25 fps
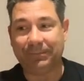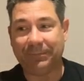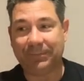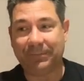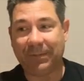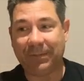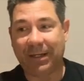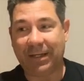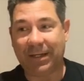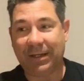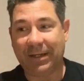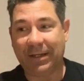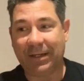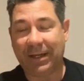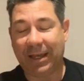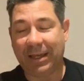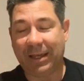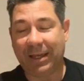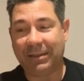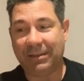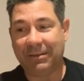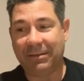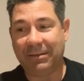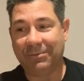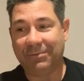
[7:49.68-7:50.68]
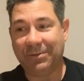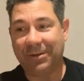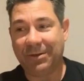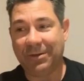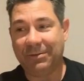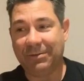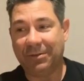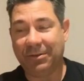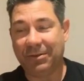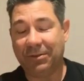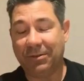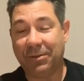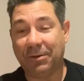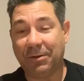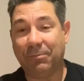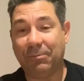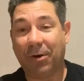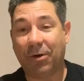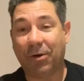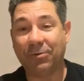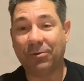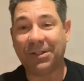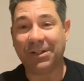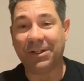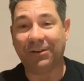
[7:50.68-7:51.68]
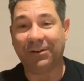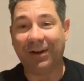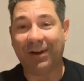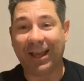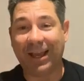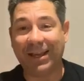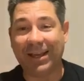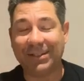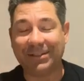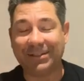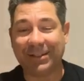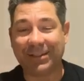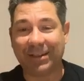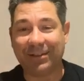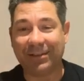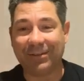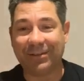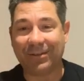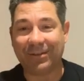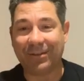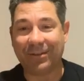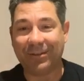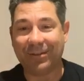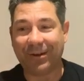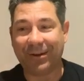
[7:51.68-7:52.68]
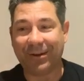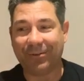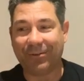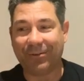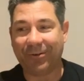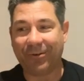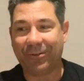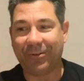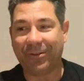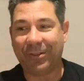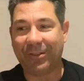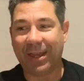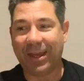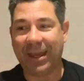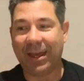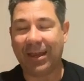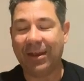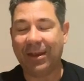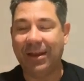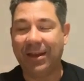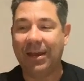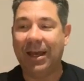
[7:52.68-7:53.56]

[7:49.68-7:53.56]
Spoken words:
the multi layers that are on there.